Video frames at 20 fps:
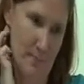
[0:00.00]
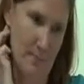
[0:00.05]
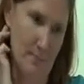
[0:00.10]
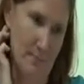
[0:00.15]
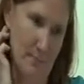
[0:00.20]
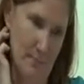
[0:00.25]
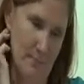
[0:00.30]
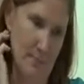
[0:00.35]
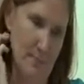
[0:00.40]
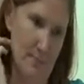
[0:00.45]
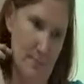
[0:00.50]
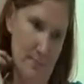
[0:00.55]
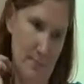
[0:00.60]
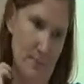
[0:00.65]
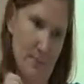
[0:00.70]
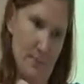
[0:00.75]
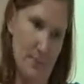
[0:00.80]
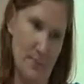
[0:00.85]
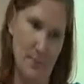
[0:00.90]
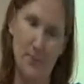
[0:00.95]
and
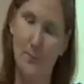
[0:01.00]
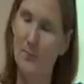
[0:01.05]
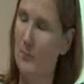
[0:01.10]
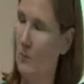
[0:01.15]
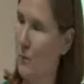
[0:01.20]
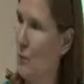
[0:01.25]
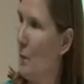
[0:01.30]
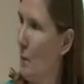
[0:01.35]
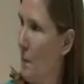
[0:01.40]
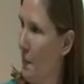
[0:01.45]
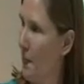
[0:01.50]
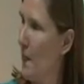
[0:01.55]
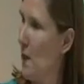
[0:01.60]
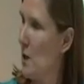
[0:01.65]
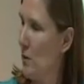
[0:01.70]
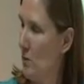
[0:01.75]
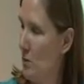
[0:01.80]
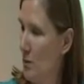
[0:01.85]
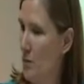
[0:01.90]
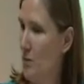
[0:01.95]
ingest
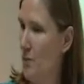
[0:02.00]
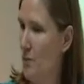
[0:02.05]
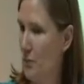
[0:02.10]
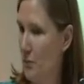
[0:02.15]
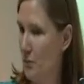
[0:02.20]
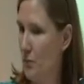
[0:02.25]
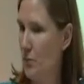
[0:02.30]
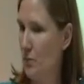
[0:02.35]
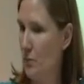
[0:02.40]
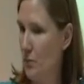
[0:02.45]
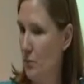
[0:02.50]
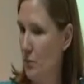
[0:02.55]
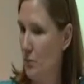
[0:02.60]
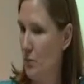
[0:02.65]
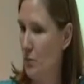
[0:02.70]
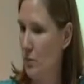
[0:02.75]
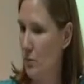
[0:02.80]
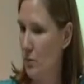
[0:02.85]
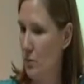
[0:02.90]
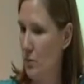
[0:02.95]
whatever is
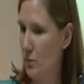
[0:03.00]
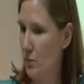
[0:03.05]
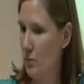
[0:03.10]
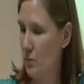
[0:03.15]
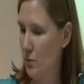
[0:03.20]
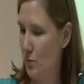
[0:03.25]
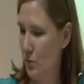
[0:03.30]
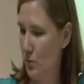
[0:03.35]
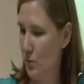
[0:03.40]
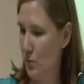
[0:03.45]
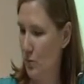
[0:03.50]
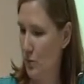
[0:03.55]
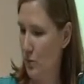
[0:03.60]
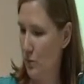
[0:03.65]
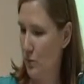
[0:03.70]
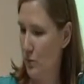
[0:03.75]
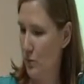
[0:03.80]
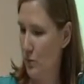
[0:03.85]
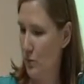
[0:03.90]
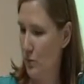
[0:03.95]
ingestible
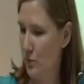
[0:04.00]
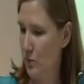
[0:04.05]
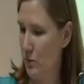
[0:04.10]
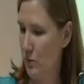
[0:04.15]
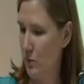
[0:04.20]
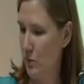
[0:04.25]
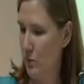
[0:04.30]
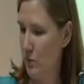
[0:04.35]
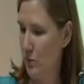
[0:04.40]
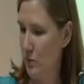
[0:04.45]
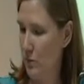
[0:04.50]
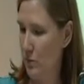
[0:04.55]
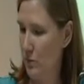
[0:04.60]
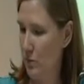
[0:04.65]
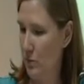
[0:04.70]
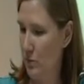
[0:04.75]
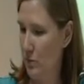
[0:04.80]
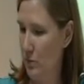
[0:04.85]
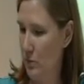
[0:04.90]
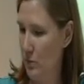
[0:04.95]
because of good from
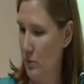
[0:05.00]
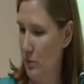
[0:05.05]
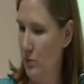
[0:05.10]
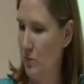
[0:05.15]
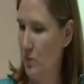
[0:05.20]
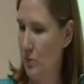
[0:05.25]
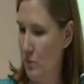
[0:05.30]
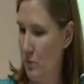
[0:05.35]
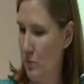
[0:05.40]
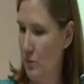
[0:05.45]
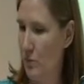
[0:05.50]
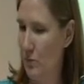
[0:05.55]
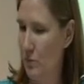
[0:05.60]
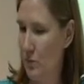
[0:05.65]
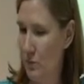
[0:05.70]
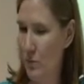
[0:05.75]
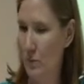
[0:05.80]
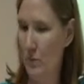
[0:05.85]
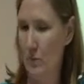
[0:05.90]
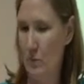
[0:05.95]
the other side.
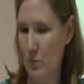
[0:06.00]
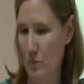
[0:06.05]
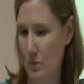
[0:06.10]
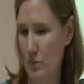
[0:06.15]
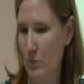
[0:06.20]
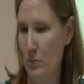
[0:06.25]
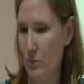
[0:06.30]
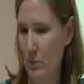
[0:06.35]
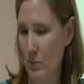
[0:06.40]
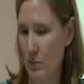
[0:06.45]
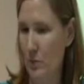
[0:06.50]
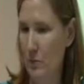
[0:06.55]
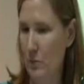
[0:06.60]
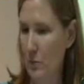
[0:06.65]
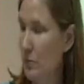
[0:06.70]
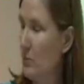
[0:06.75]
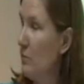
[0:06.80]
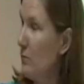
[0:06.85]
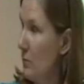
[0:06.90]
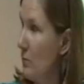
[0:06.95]
And this is what he
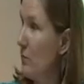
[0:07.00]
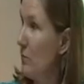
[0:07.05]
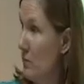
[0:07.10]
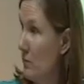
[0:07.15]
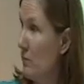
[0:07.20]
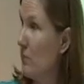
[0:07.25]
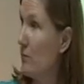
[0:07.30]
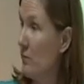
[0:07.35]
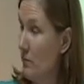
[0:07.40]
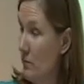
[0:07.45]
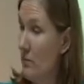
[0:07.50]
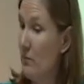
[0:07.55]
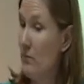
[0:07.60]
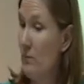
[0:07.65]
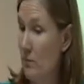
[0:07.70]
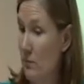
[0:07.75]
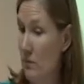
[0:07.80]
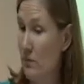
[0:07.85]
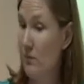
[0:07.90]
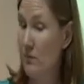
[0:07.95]
tried to do.
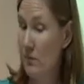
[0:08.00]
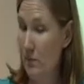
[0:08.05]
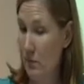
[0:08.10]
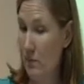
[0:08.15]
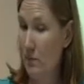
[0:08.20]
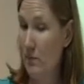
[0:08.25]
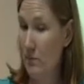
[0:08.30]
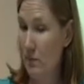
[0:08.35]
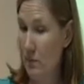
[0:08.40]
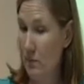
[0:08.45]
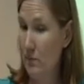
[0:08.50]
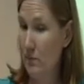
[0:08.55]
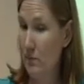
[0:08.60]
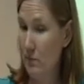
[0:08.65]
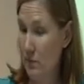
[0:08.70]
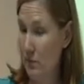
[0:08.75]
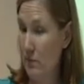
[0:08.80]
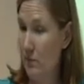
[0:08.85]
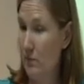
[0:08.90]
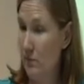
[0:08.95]
But you see,
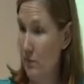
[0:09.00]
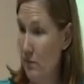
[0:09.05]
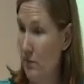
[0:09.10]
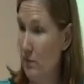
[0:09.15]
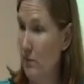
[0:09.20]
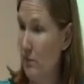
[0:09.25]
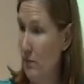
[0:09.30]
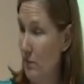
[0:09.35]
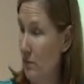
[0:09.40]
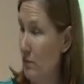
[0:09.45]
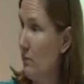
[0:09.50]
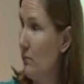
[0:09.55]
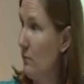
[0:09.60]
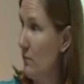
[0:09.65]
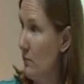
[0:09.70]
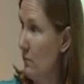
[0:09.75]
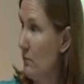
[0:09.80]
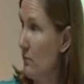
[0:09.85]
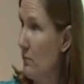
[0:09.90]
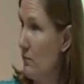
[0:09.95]
the moment
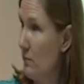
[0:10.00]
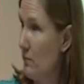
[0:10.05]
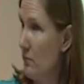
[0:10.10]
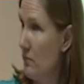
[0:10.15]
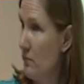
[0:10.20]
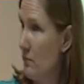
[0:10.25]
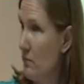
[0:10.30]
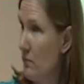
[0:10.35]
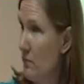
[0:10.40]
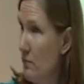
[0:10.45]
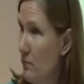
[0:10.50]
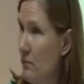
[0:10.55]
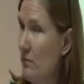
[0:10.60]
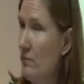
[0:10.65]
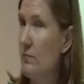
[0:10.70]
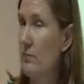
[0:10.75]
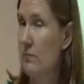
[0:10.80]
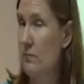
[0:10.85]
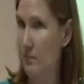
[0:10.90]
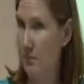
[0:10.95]
Collomb left,
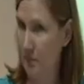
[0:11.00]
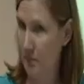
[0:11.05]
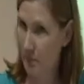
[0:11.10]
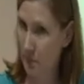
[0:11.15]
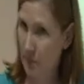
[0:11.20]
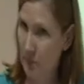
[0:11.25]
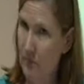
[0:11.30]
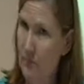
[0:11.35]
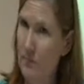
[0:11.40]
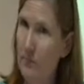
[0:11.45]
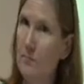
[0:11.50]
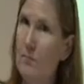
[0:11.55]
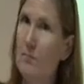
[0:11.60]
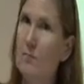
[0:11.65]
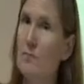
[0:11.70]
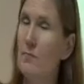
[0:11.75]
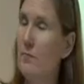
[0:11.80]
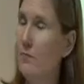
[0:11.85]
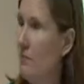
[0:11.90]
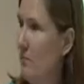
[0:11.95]
the
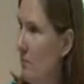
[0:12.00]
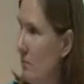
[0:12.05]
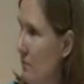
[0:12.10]
young,